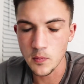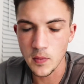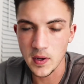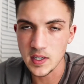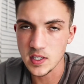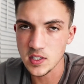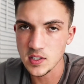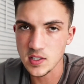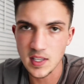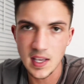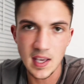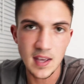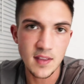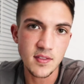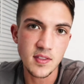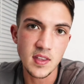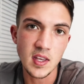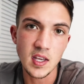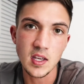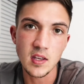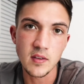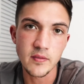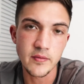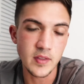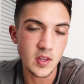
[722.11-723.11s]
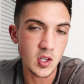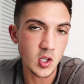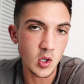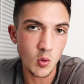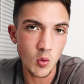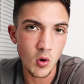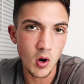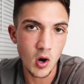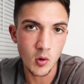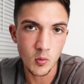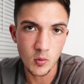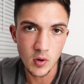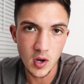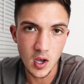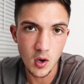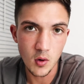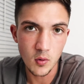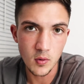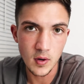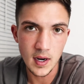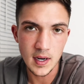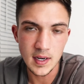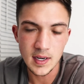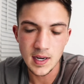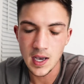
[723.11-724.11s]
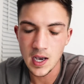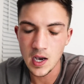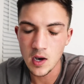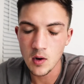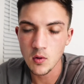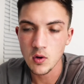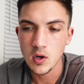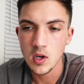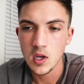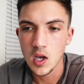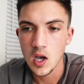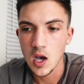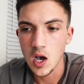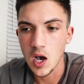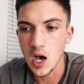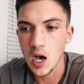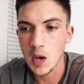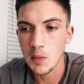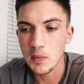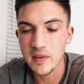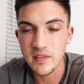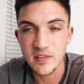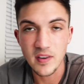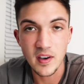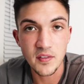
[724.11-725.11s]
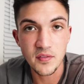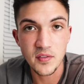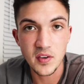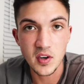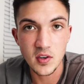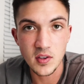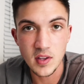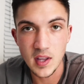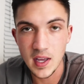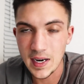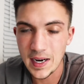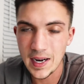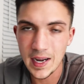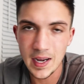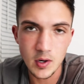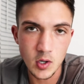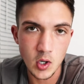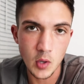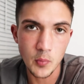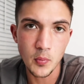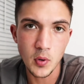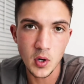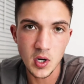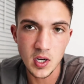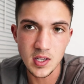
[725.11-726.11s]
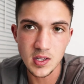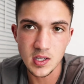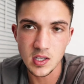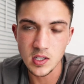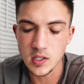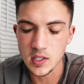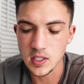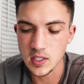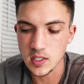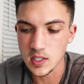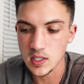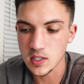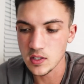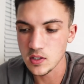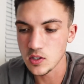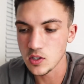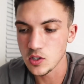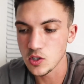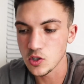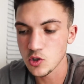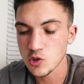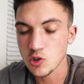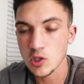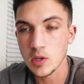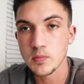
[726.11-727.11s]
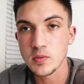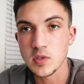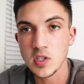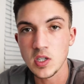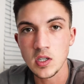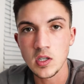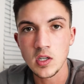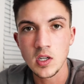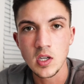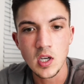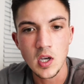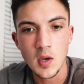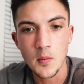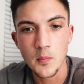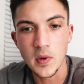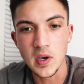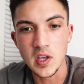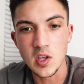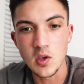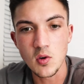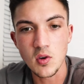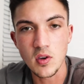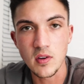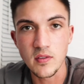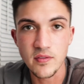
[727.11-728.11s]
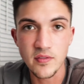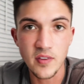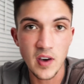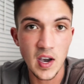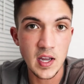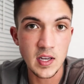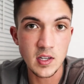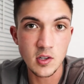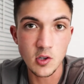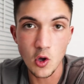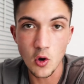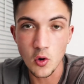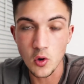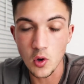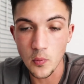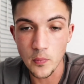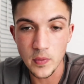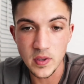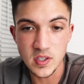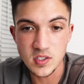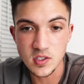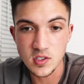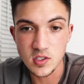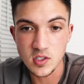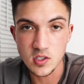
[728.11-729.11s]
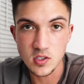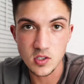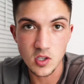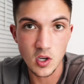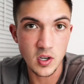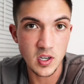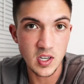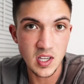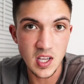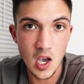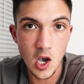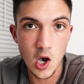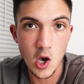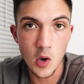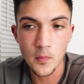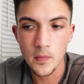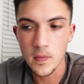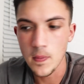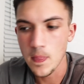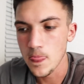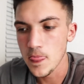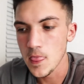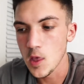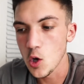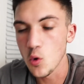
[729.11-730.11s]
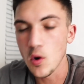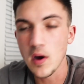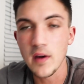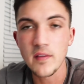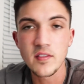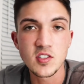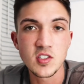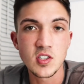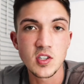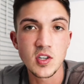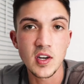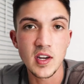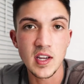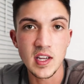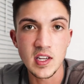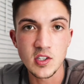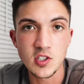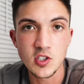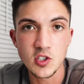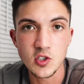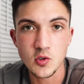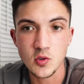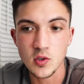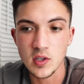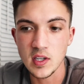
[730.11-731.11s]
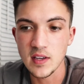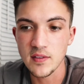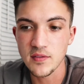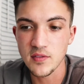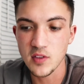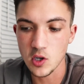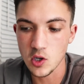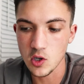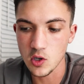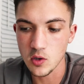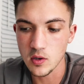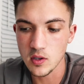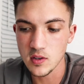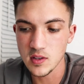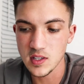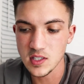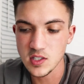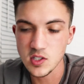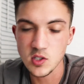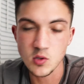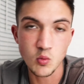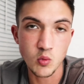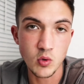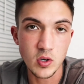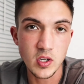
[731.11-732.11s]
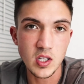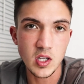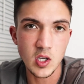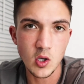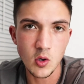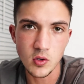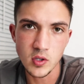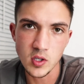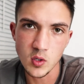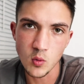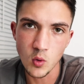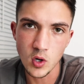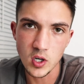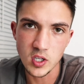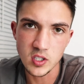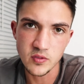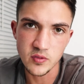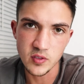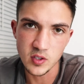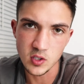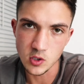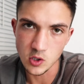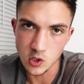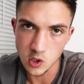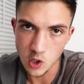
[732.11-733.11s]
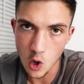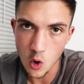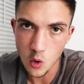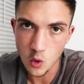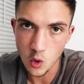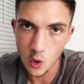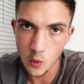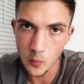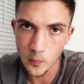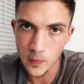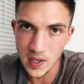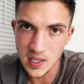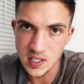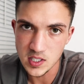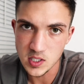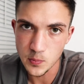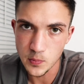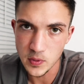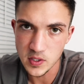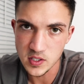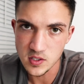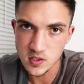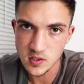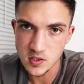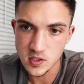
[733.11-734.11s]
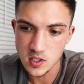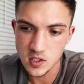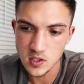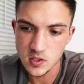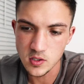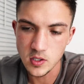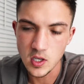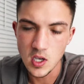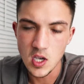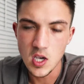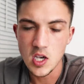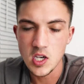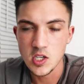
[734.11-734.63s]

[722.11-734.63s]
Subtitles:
I just can't think of the URL right now. If I figure that out, I'll put it in the link in the description. But you can find local businesses on Yelp. Whoever's in your industry, this is really only works for local based businesses.